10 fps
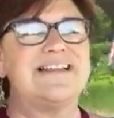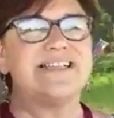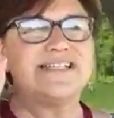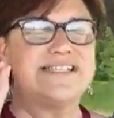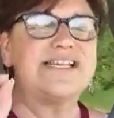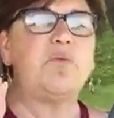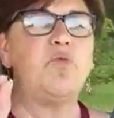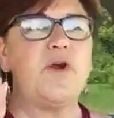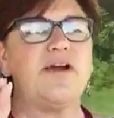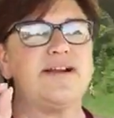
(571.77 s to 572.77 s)
that
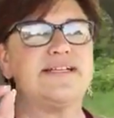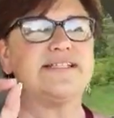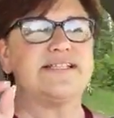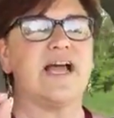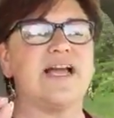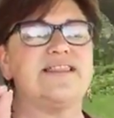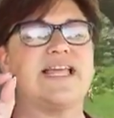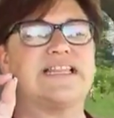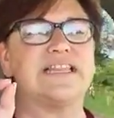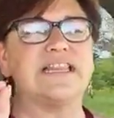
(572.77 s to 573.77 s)
somewhere inside
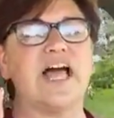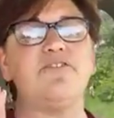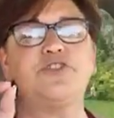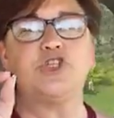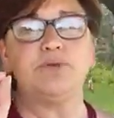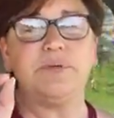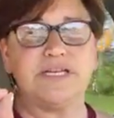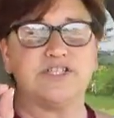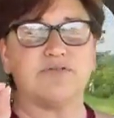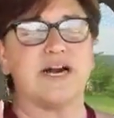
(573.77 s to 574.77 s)
they'd love to
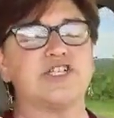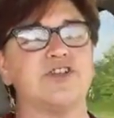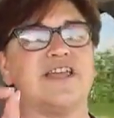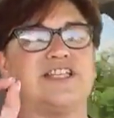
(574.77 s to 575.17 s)
be a director,